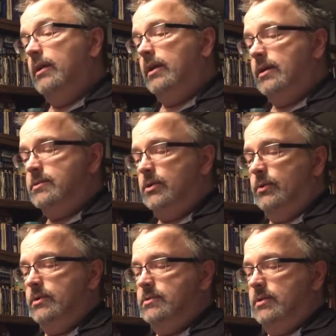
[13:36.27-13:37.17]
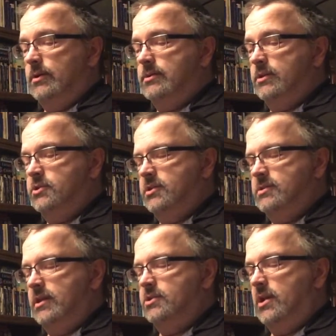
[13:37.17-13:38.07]
"Yes, Otis, she
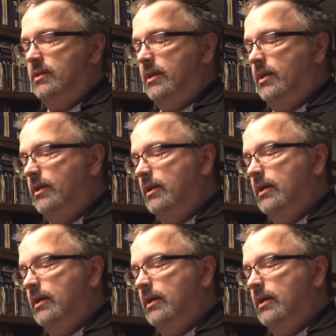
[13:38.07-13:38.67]
said gently.